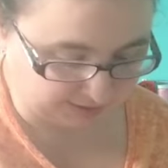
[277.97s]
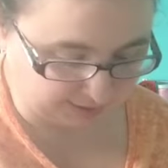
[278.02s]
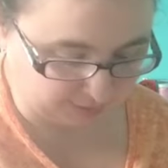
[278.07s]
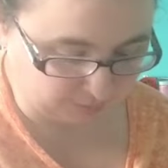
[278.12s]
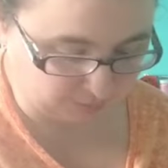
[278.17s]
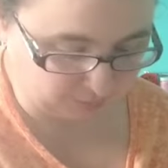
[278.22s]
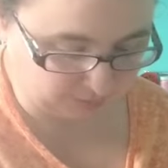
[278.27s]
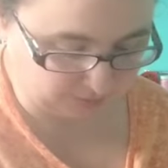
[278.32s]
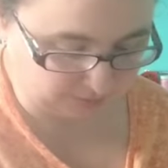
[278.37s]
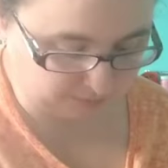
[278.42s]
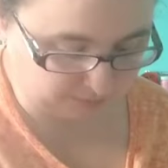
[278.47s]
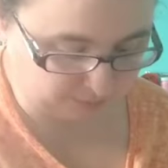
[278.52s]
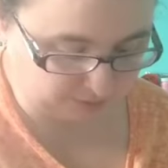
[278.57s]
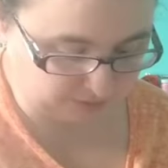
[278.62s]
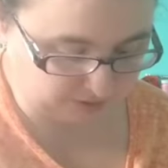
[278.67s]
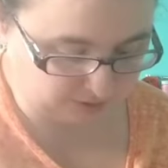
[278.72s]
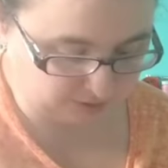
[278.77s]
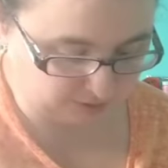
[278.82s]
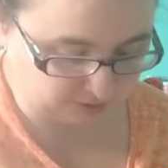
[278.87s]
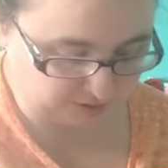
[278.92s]
at one
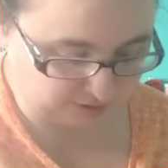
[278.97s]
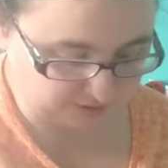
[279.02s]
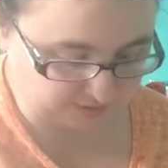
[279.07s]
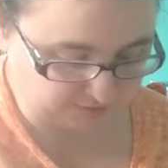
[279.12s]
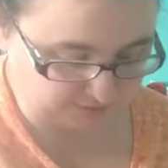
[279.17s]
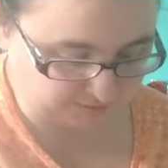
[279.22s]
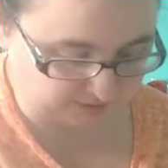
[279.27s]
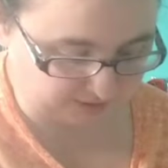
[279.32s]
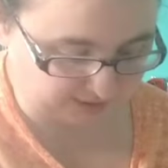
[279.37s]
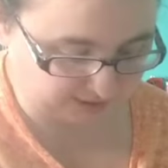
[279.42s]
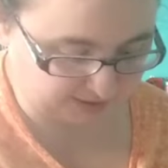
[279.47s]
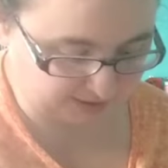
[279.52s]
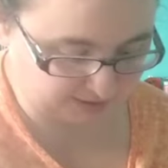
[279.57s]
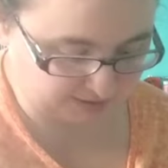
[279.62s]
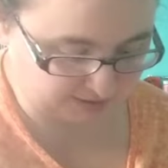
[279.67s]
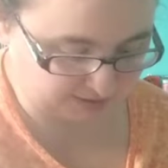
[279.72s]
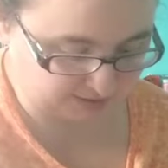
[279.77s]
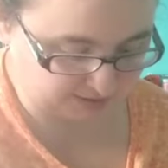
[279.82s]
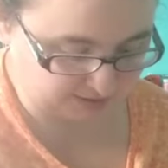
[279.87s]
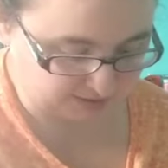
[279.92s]
point you're going to
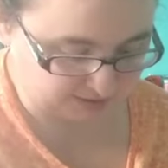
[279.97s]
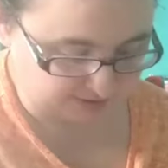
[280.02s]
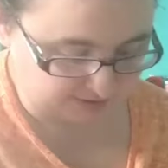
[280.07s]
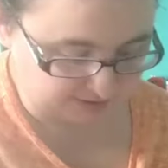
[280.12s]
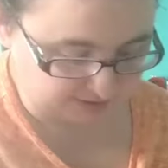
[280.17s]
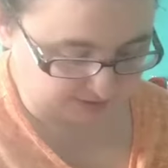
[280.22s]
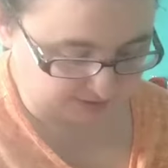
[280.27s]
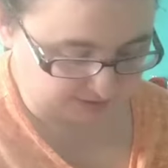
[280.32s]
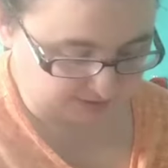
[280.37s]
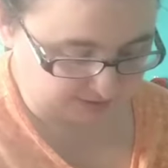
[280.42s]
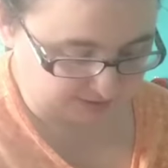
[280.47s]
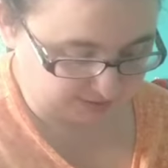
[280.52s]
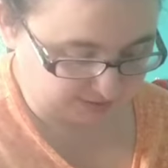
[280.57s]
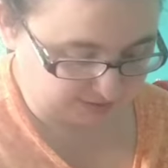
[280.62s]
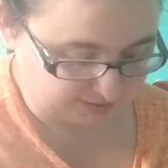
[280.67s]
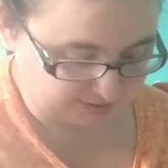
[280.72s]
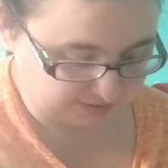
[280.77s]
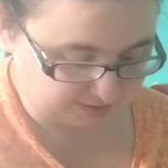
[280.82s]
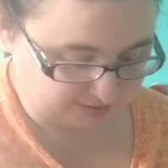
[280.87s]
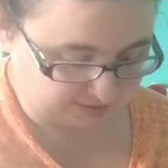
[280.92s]
find
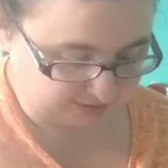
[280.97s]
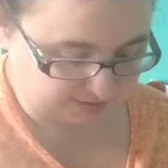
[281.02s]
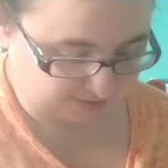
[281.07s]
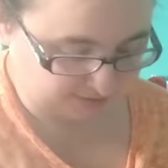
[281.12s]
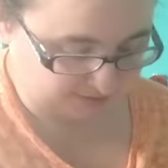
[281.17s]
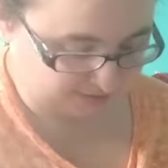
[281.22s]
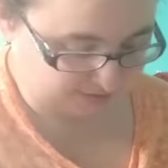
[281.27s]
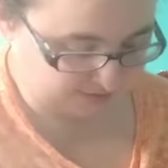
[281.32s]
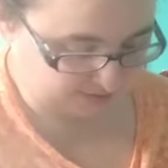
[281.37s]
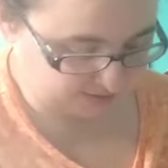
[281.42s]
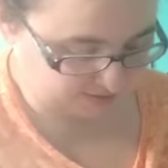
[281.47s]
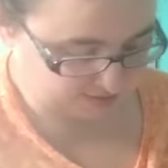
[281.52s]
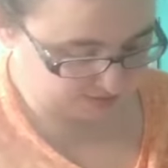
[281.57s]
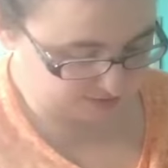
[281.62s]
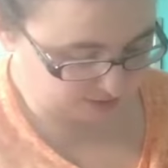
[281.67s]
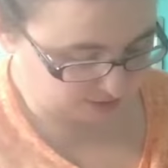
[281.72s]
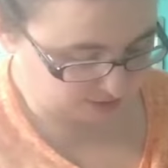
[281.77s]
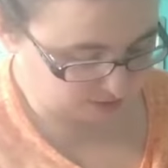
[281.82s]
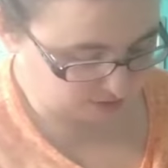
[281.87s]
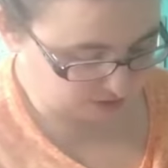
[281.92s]
that it's
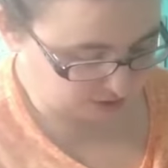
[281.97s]
not